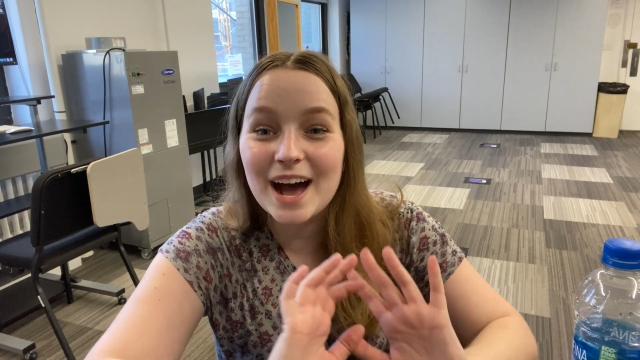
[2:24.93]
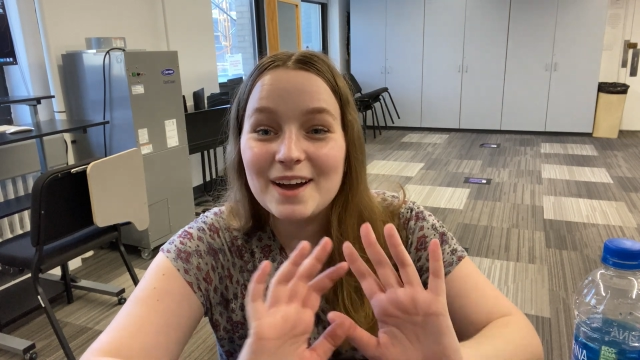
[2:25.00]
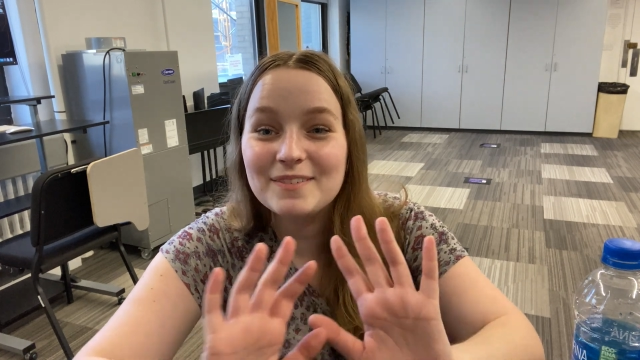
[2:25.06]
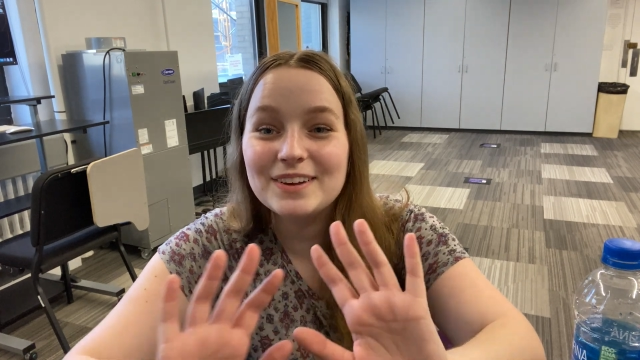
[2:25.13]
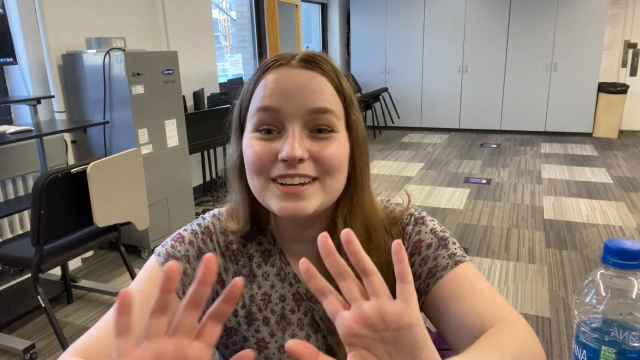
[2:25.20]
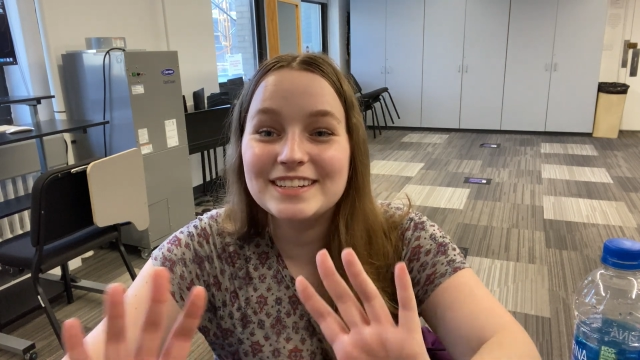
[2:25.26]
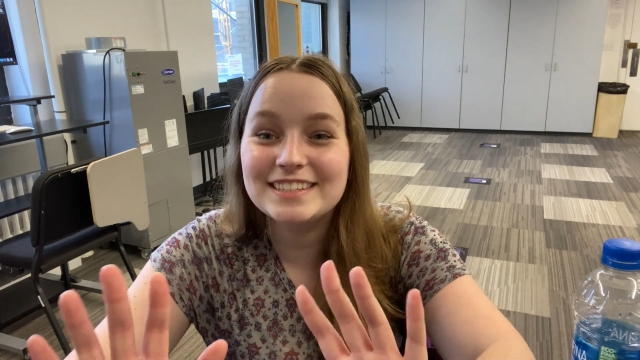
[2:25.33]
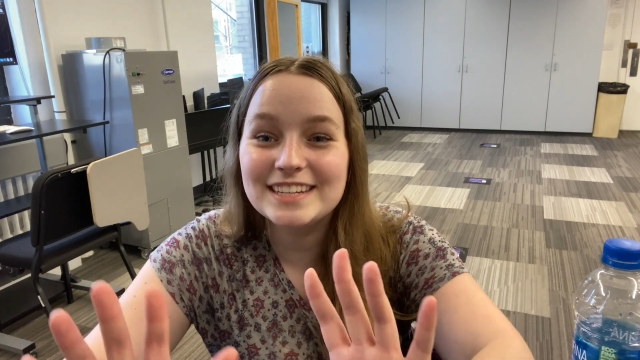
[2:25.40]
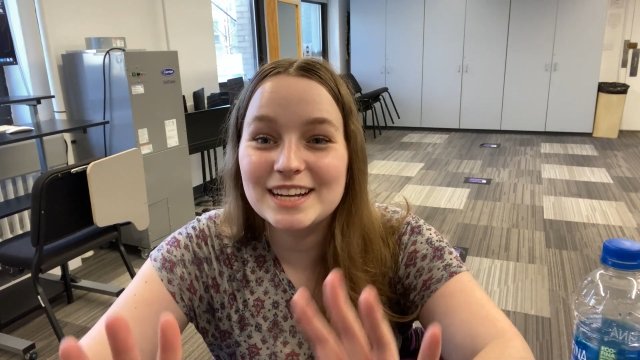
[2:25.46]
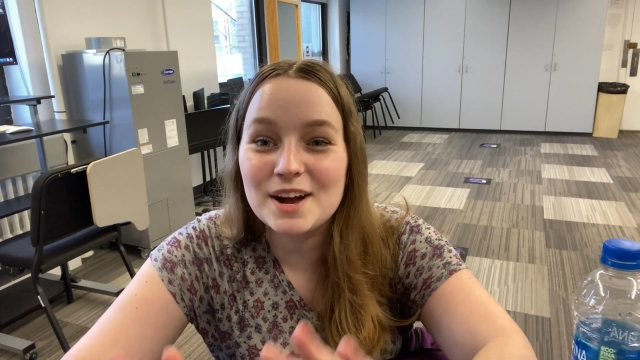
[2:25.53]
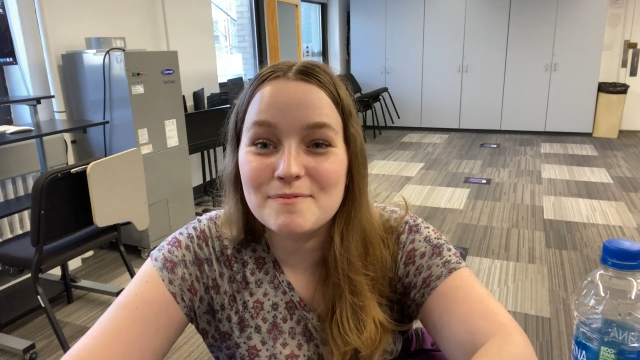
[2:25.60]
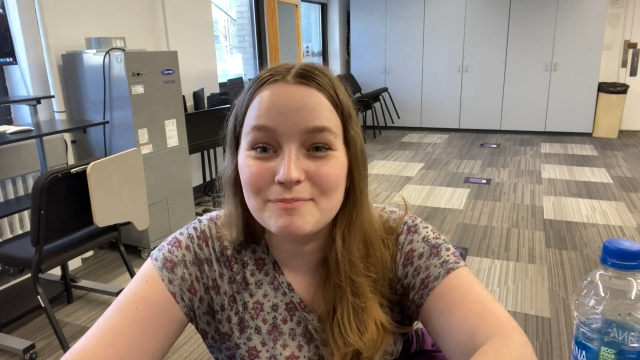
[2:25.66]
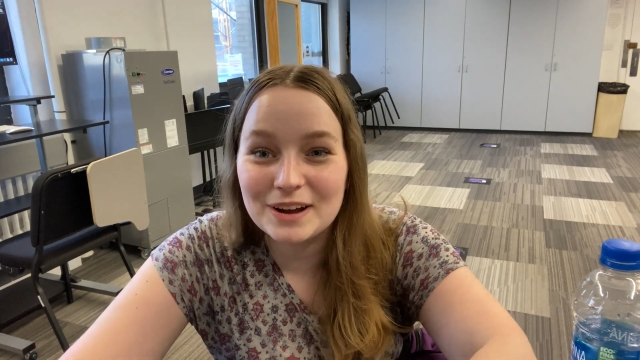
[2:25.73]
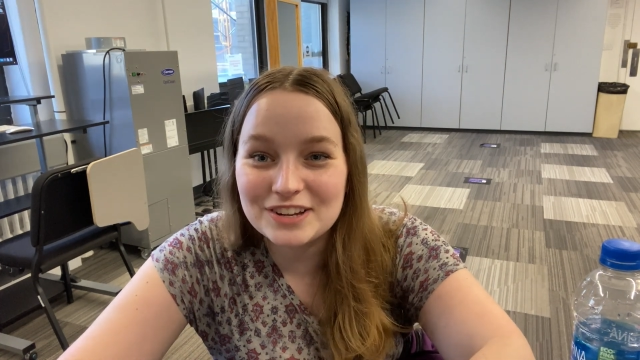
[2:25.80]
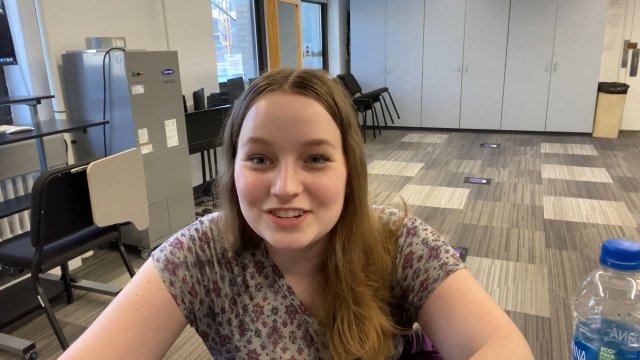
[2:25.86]
I'm gonna
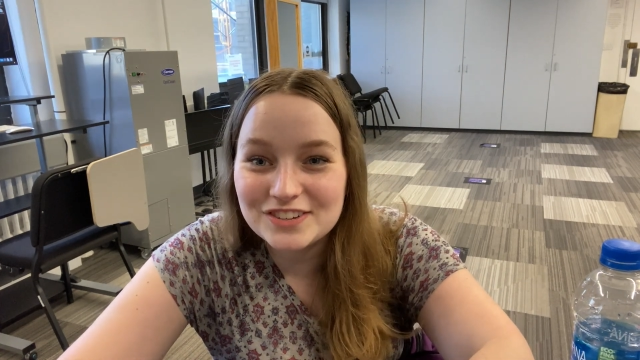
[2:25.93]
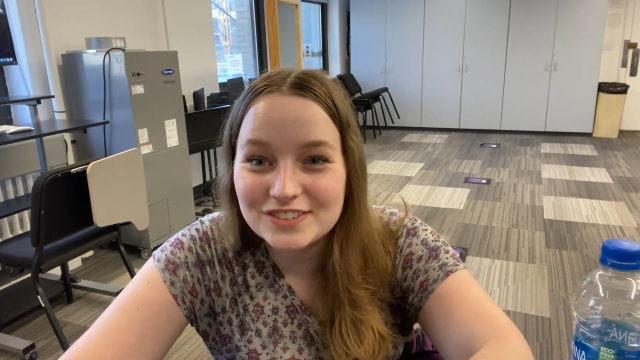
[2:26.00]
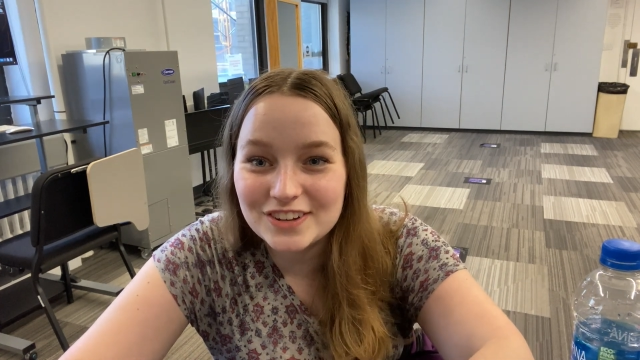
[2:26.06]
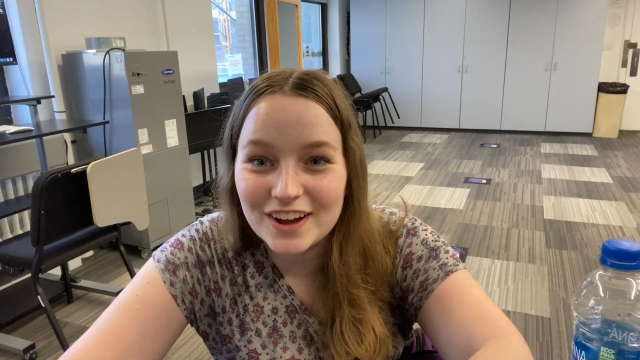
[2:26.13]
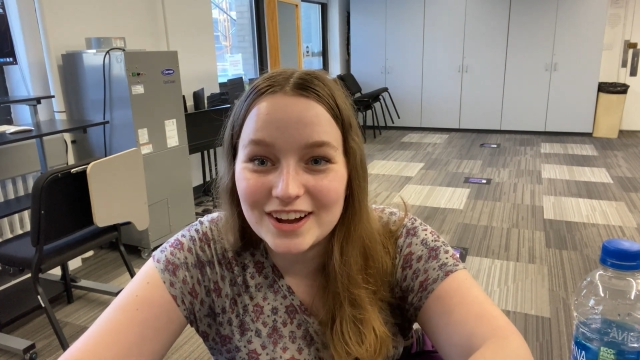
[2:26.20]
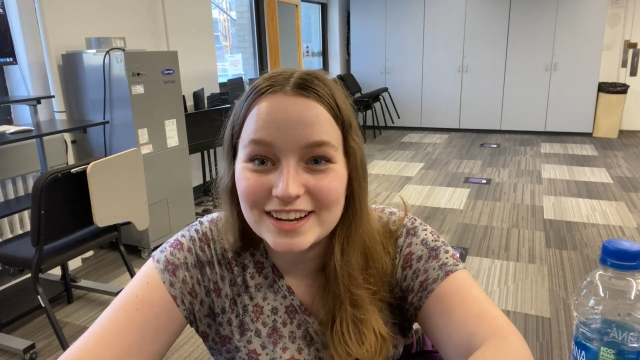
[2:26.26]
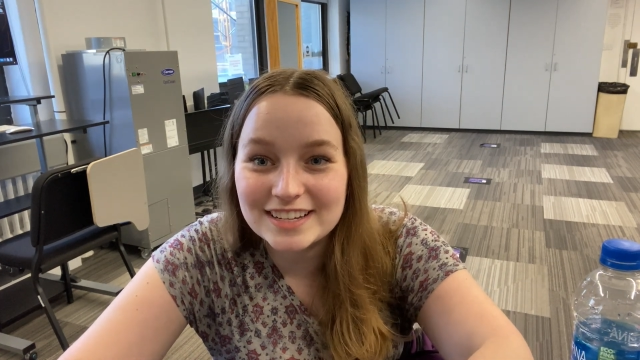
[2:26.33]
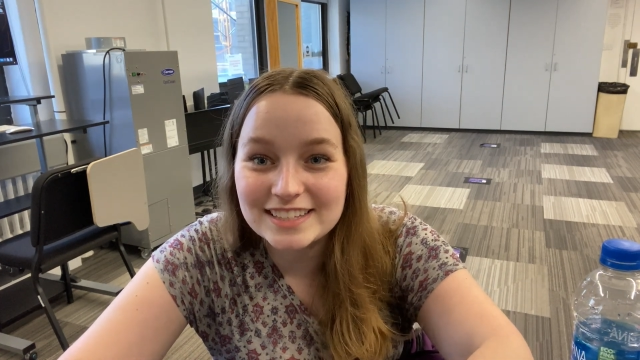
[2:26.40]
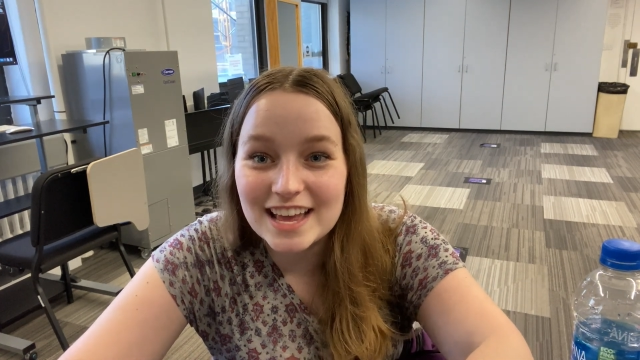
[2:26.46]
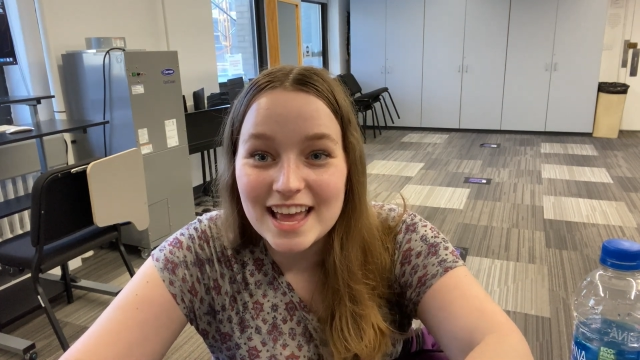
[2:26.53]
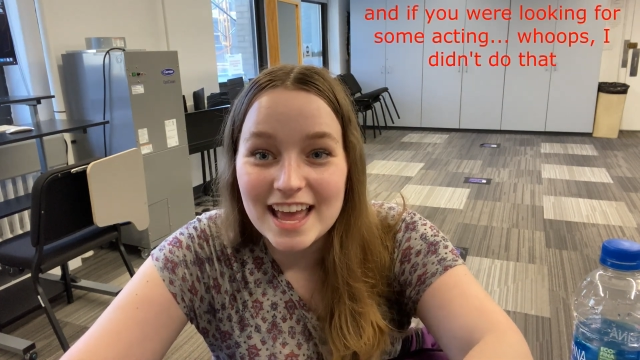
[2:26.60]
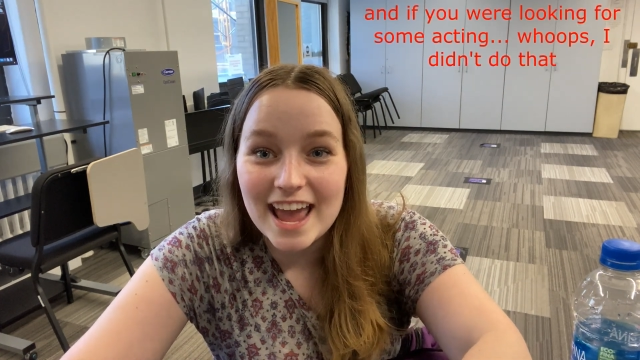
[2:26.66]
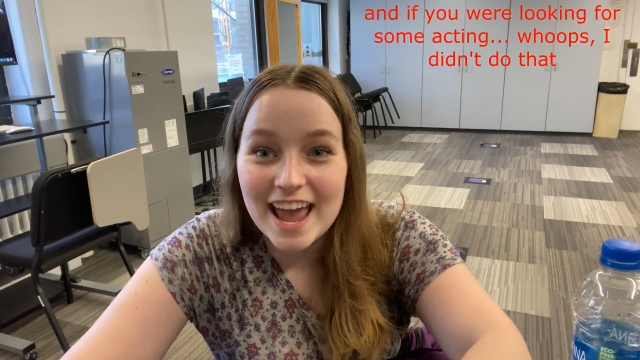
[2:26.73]
sing a bunch of songs